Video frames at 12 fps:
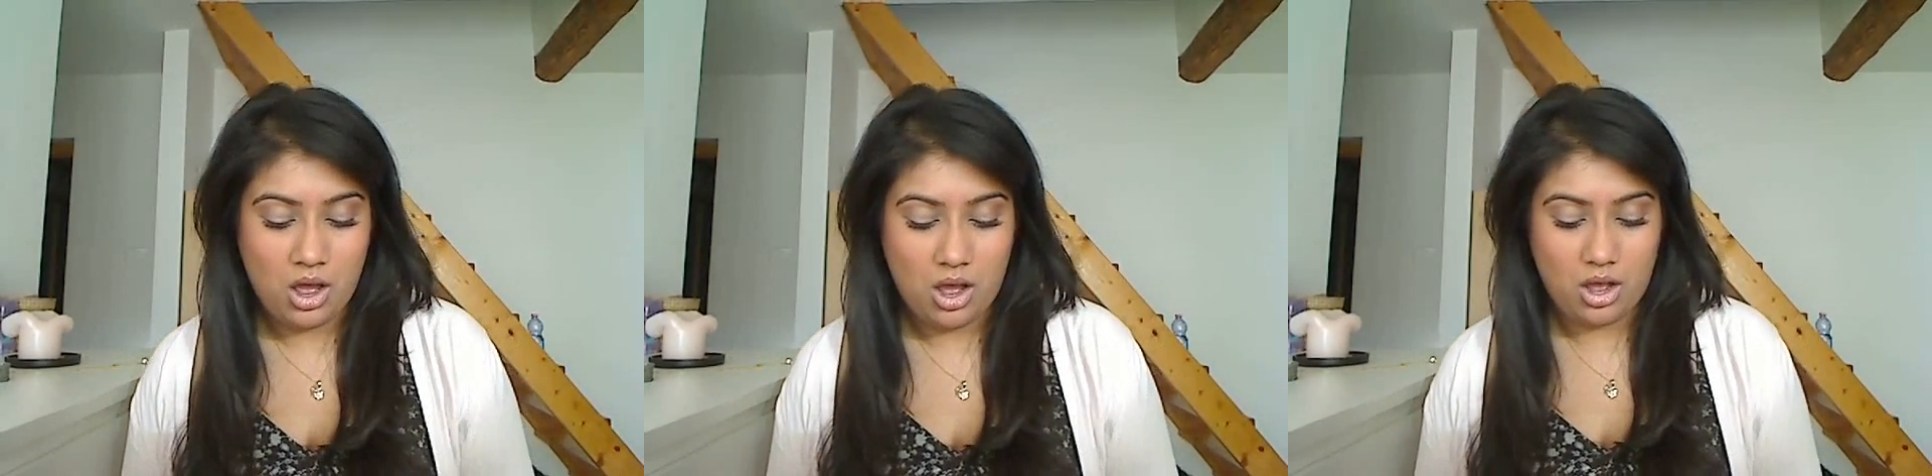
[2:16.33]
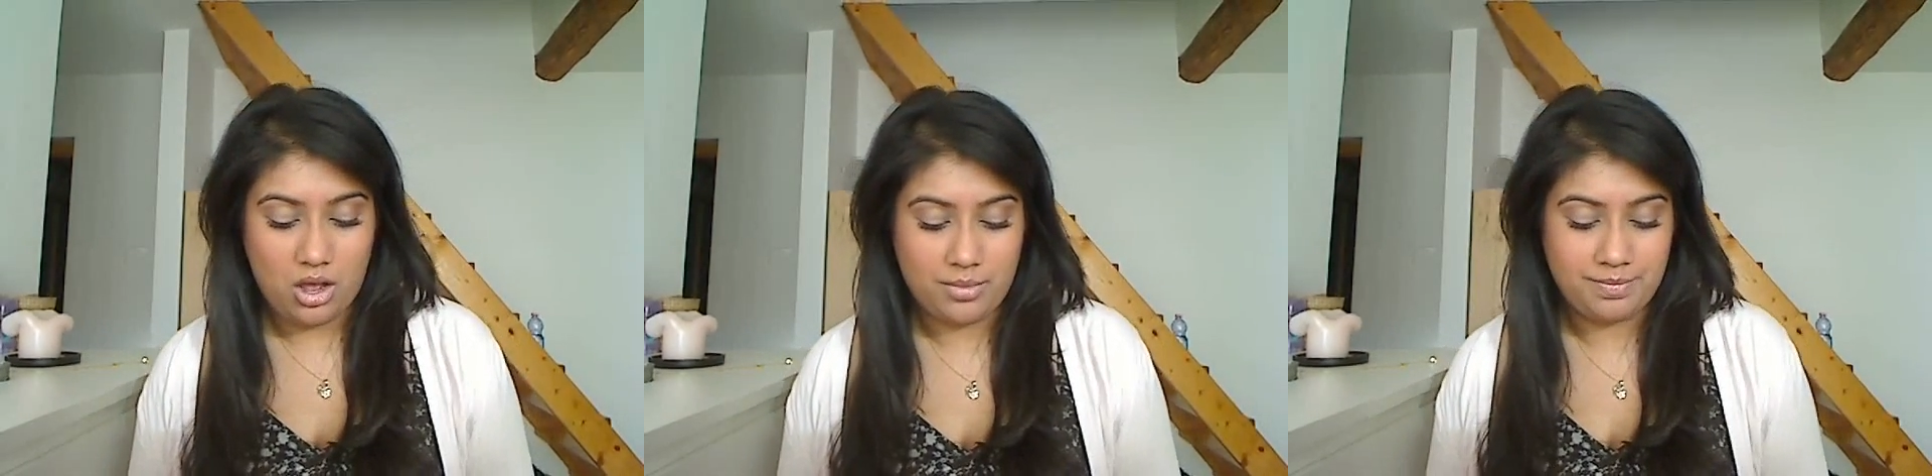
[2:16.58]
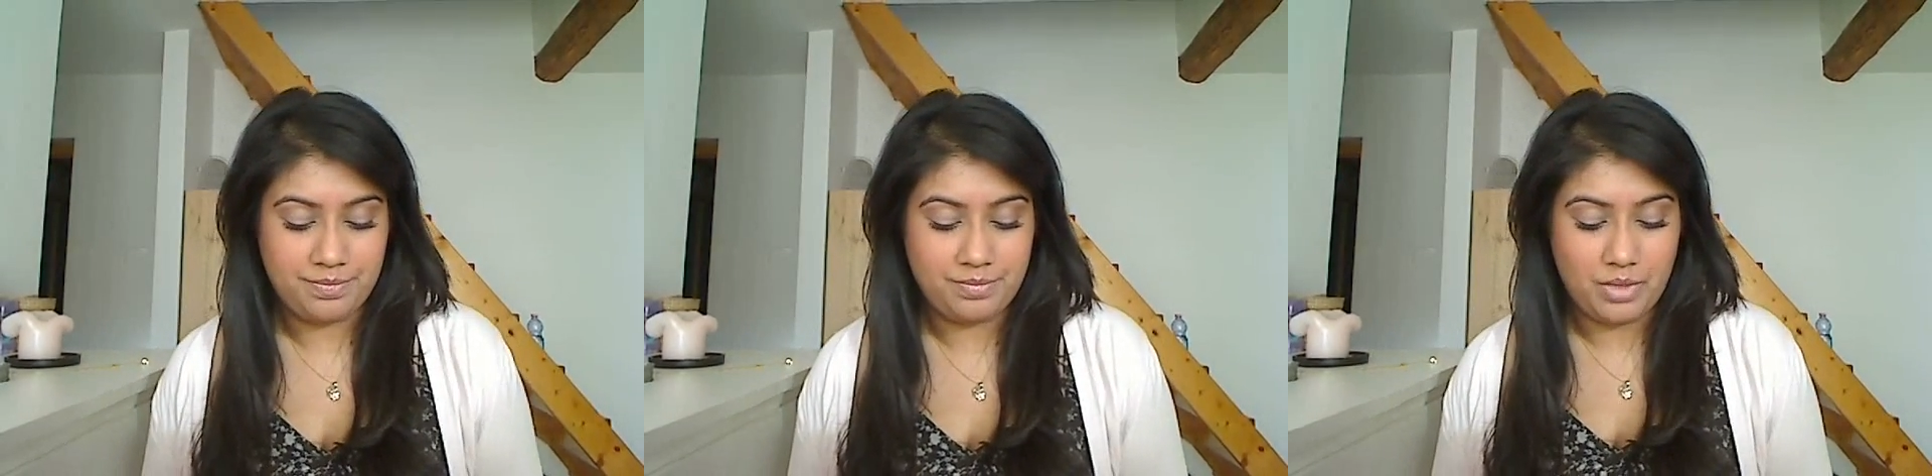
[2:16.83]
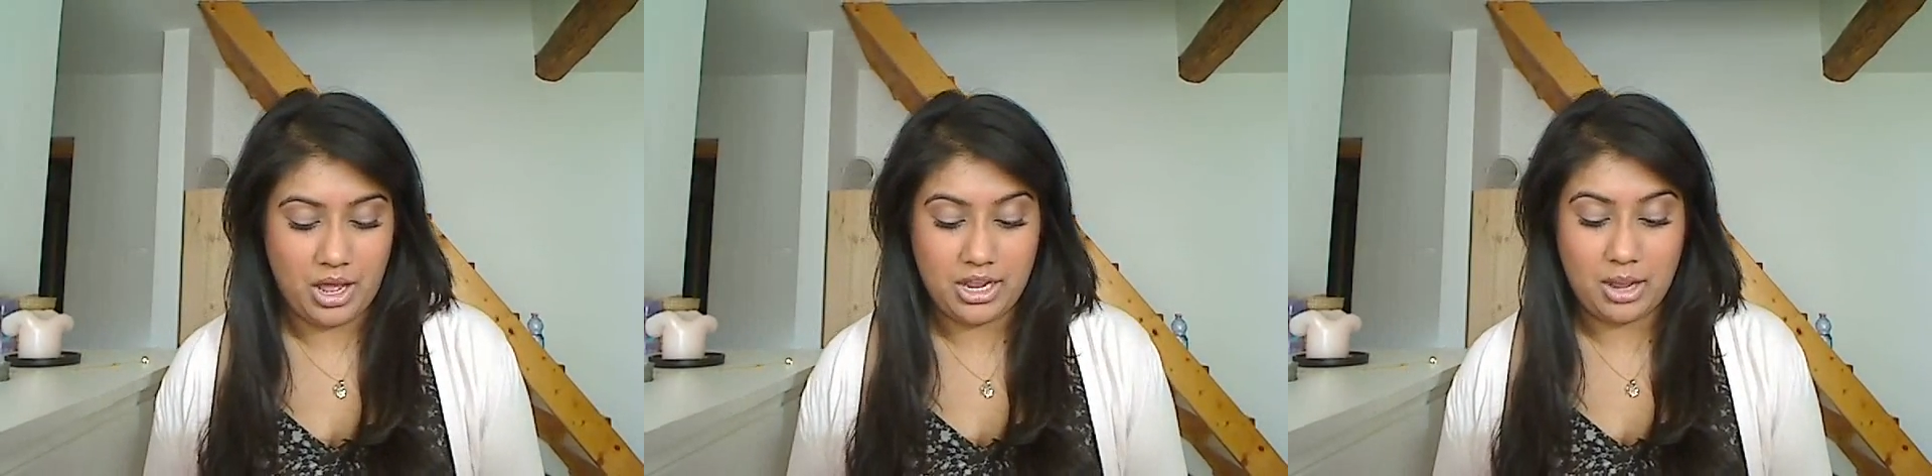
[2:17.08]

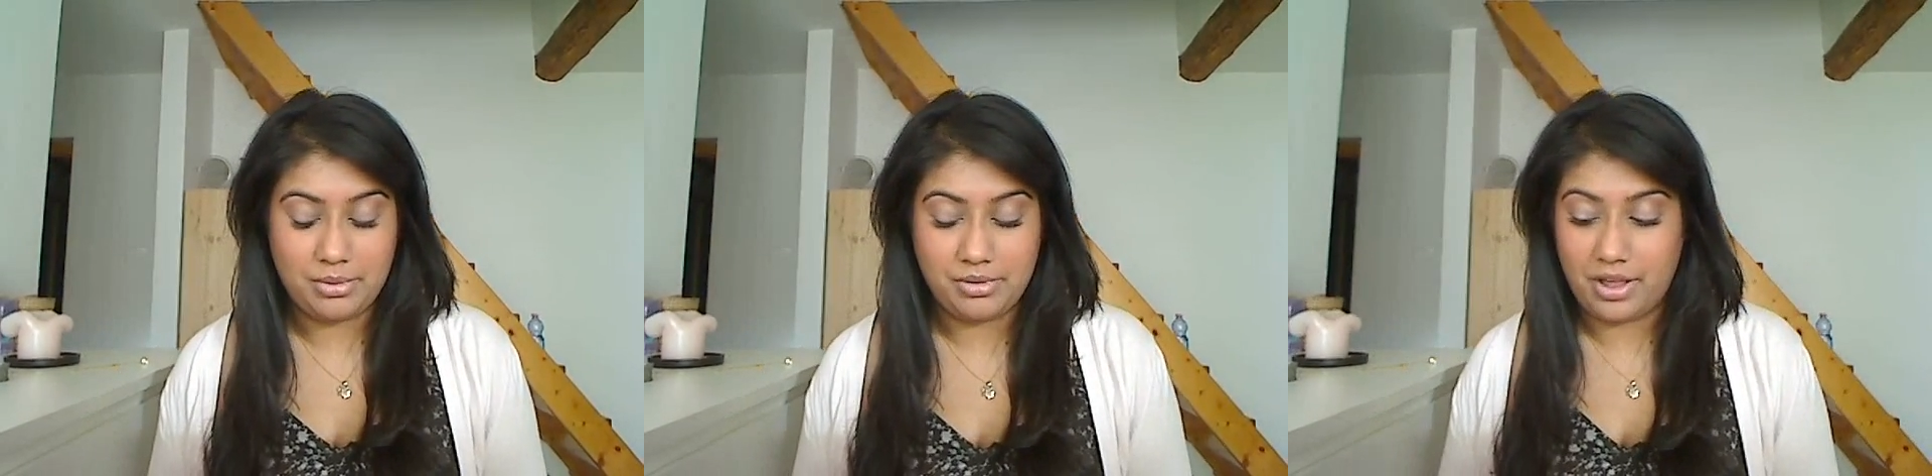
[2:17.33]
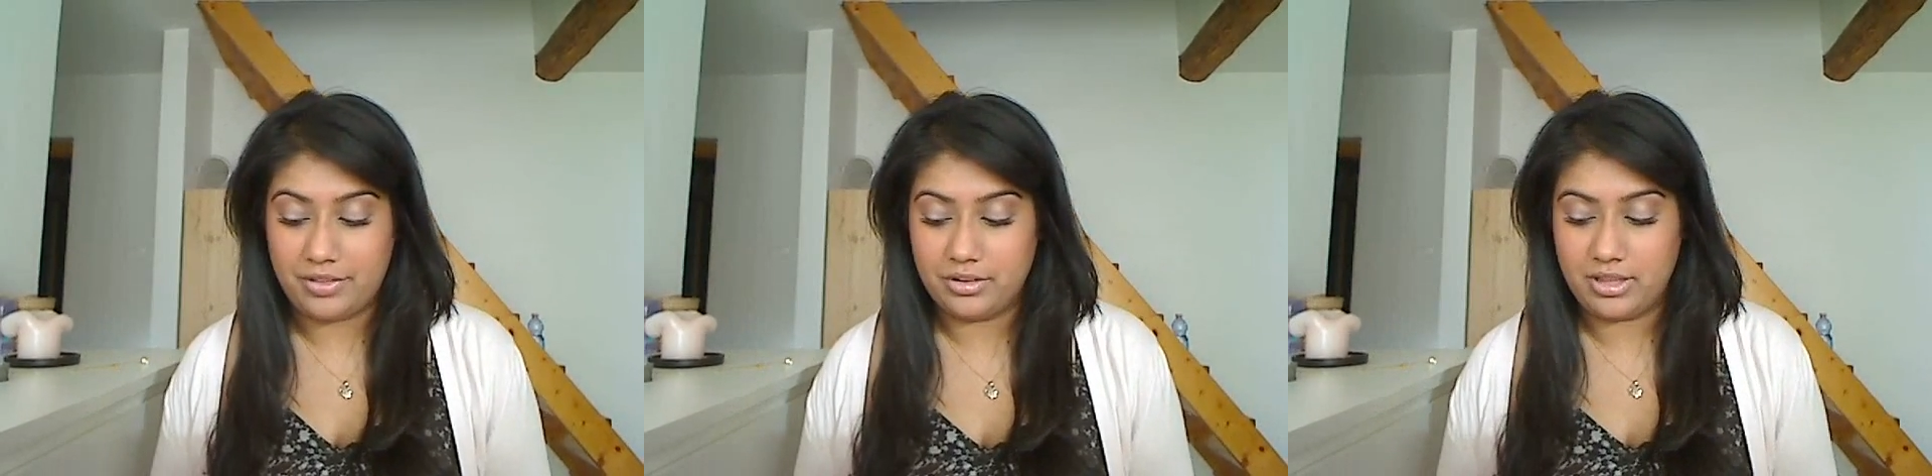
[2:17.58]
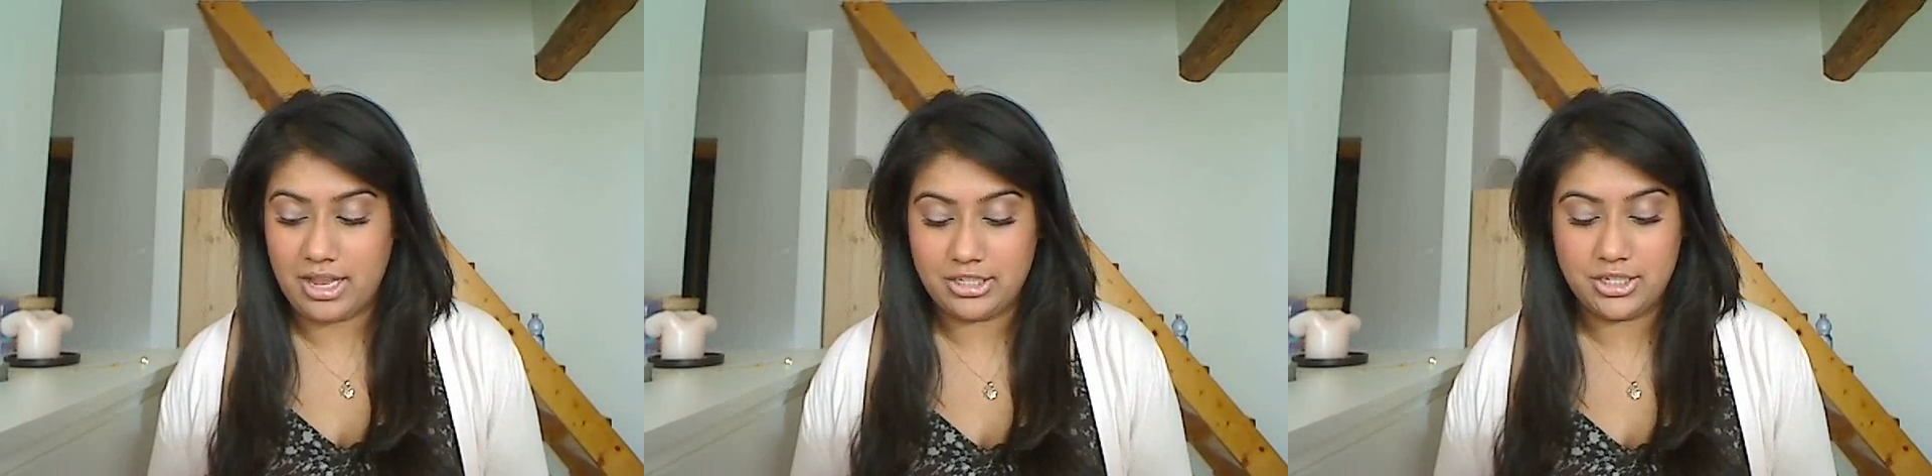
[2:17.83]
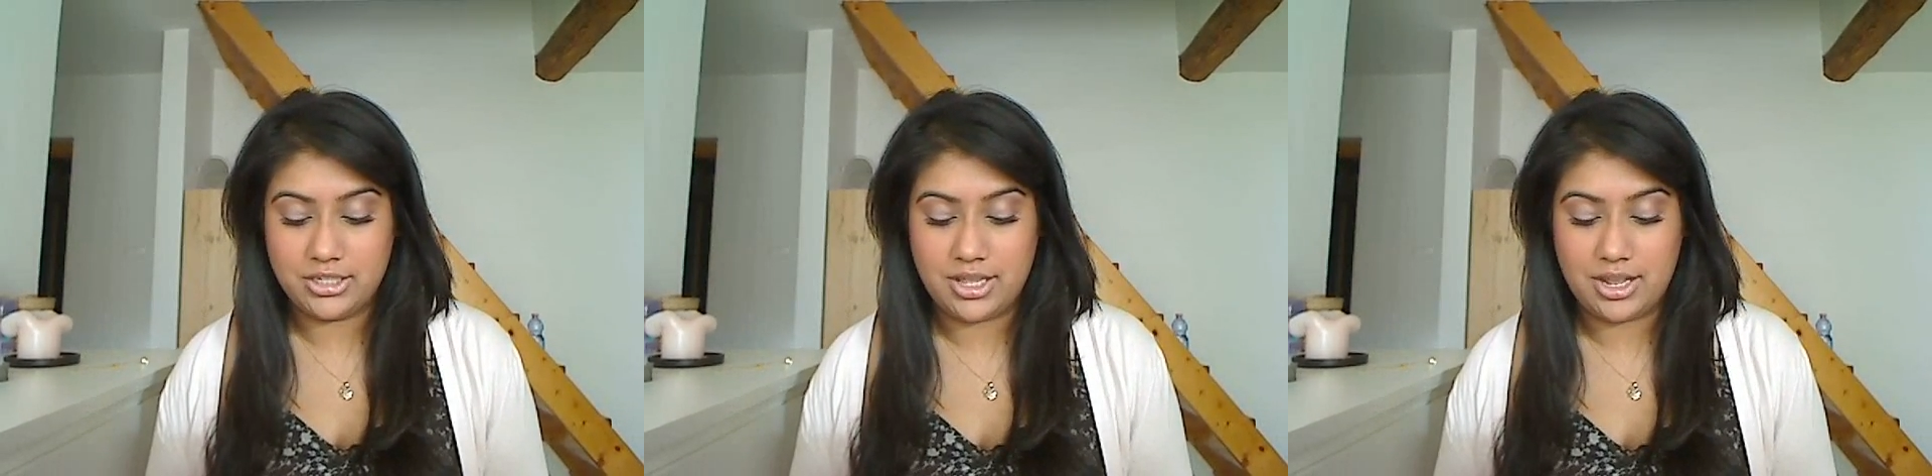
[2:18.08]
A couple of other lashes